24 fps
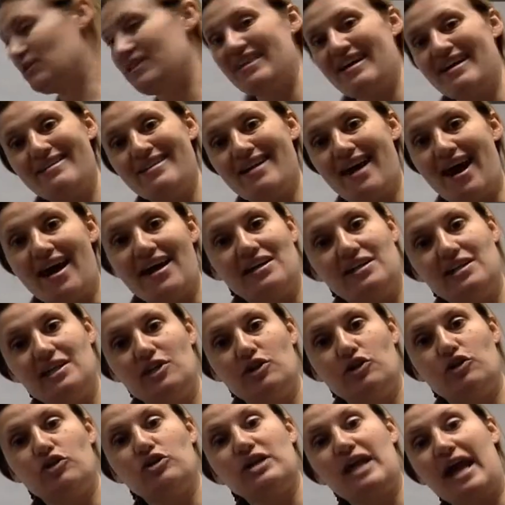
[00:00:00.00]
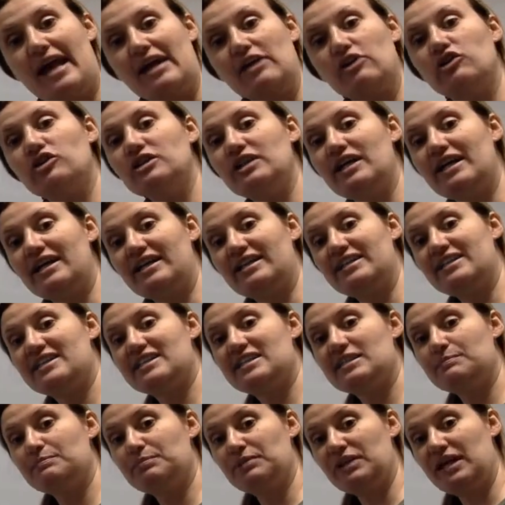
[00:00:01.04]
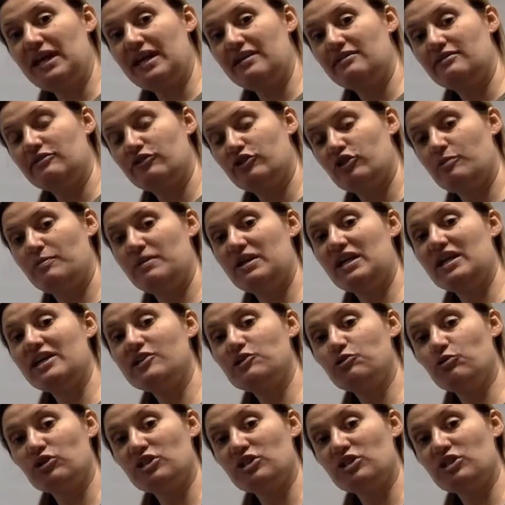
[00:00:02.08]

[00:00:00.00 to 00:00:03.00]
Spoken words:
that 90-degree angle and it's split. So because we're